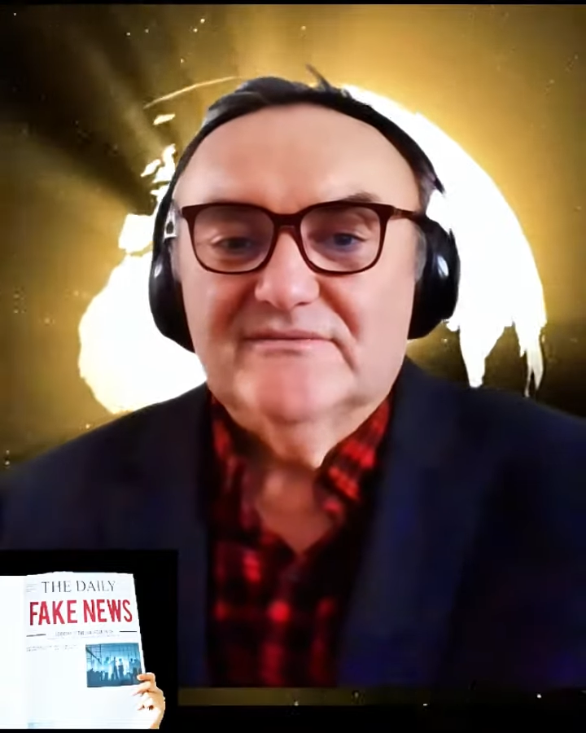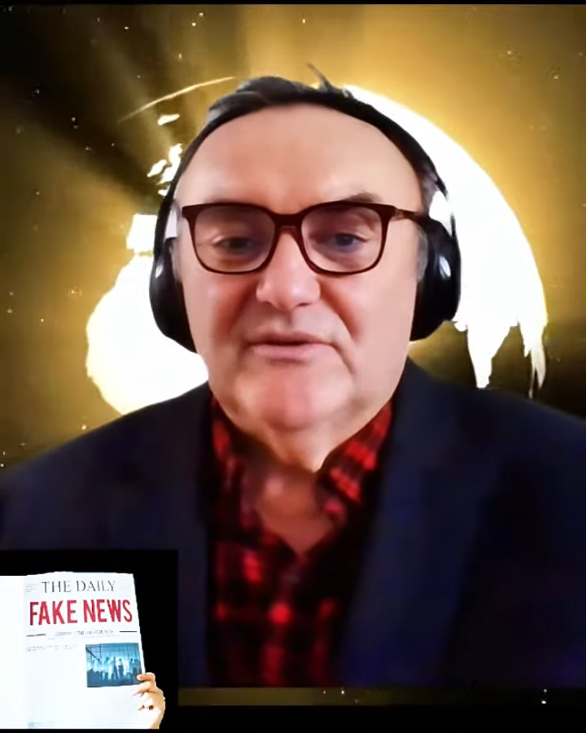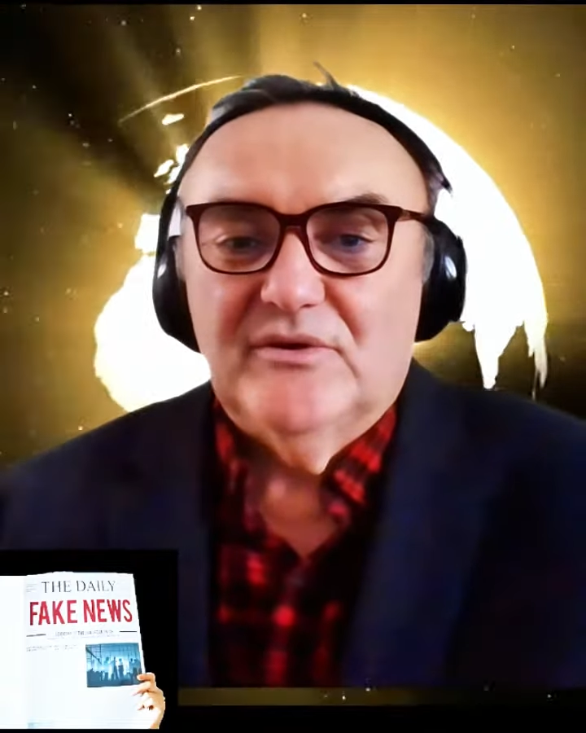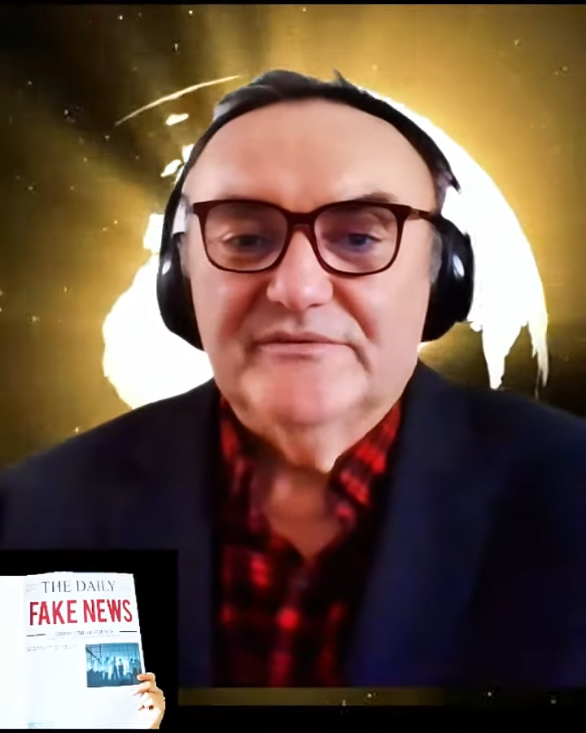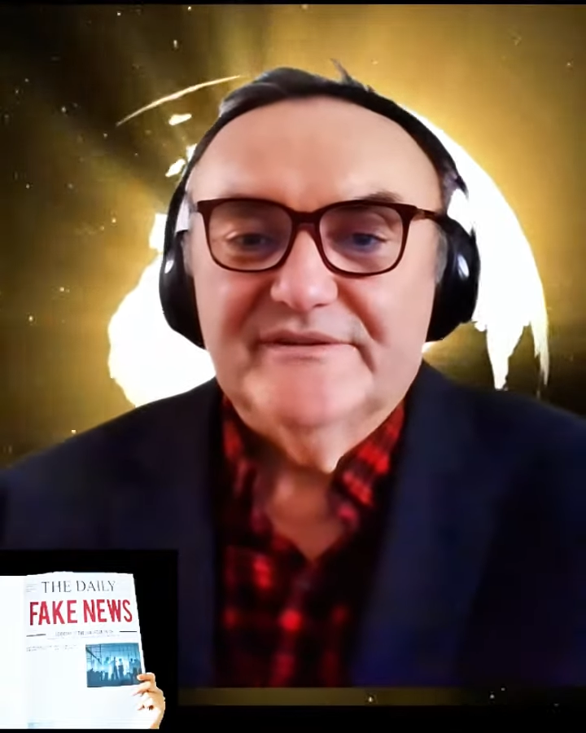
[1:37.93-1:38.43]

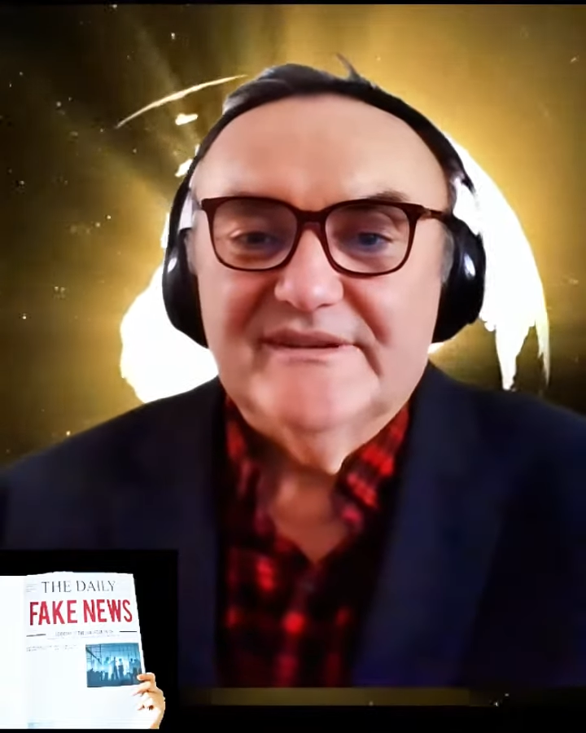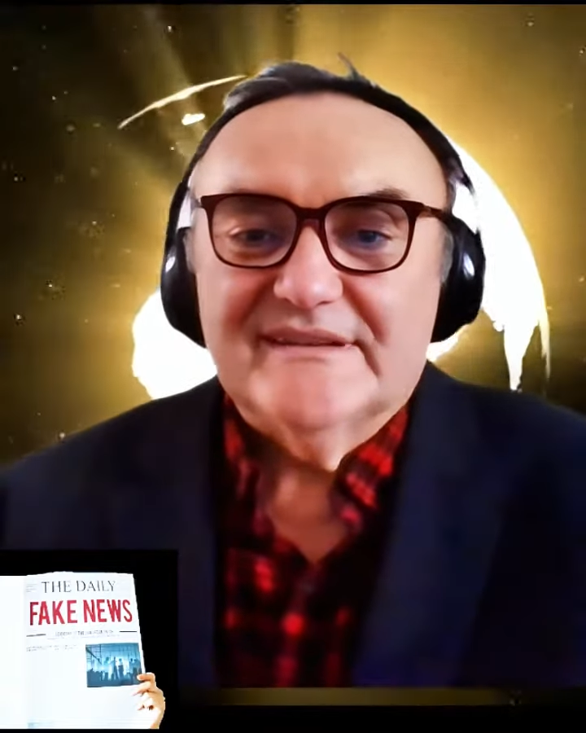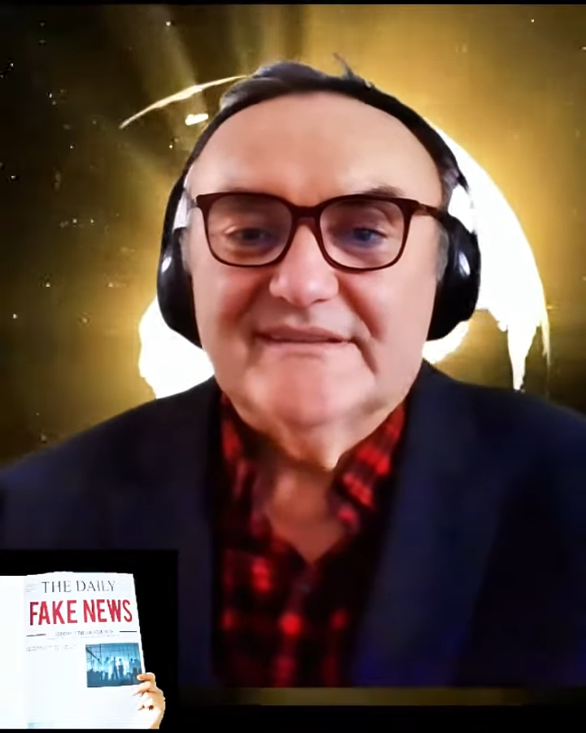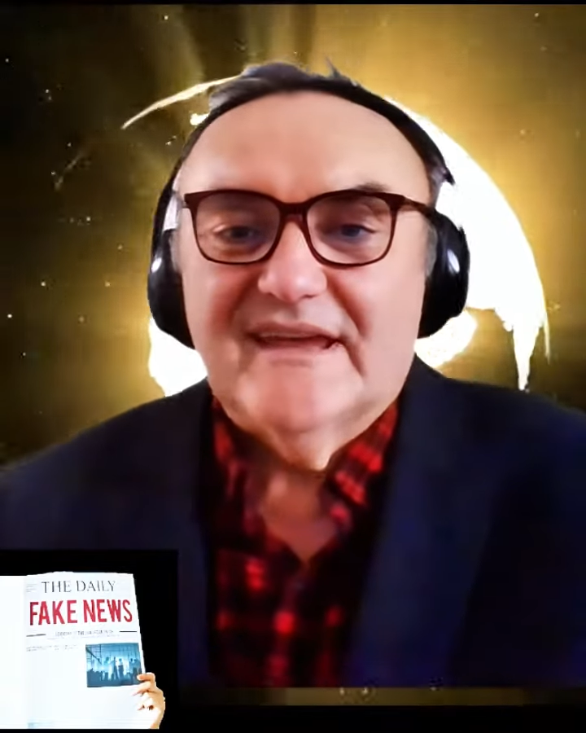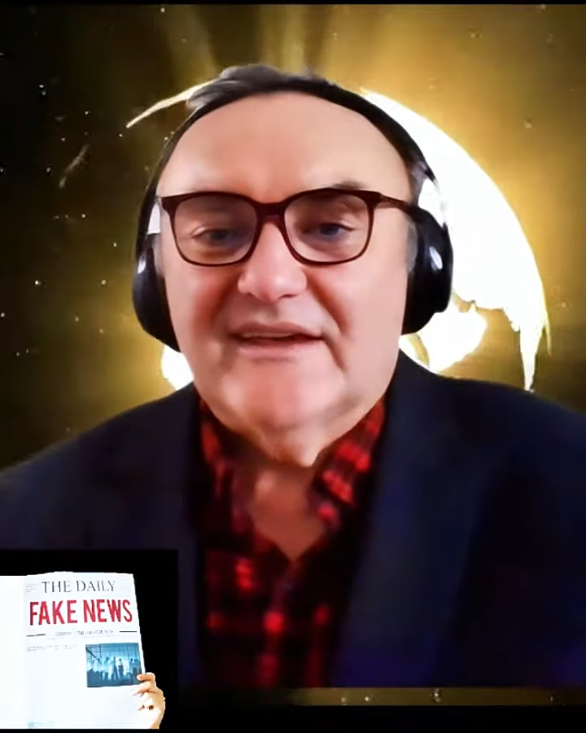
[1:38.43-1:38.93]
involved in
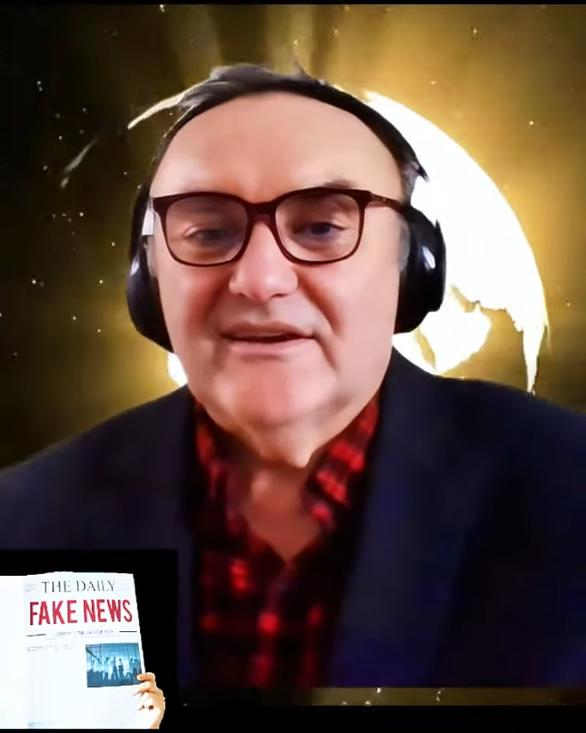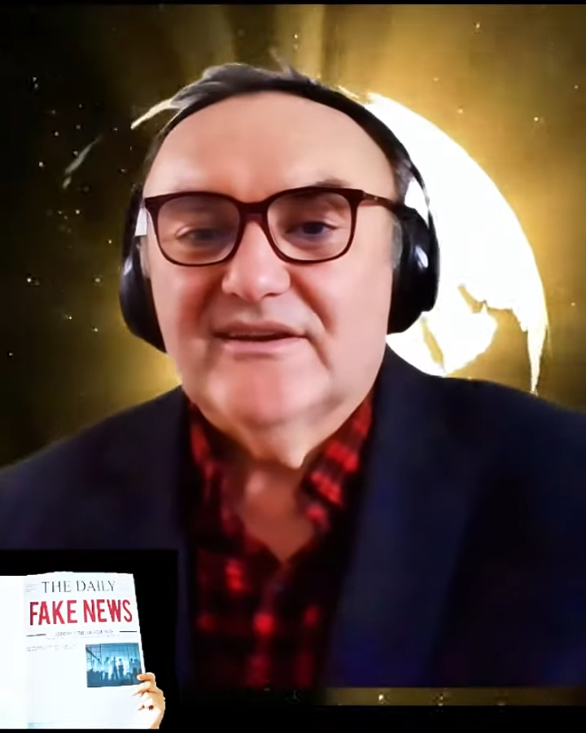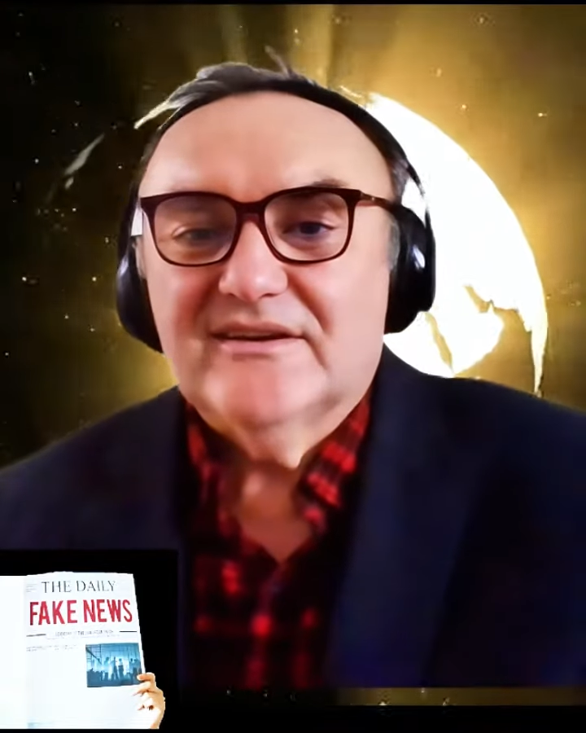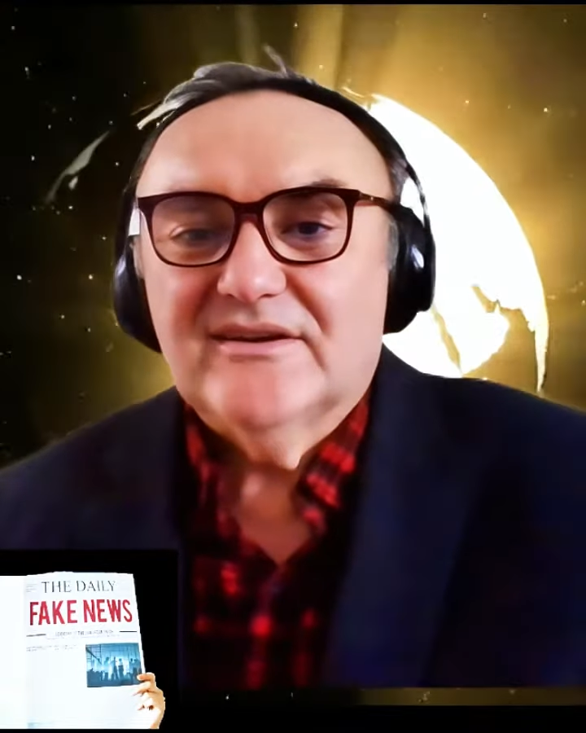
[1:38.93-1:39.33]
the attack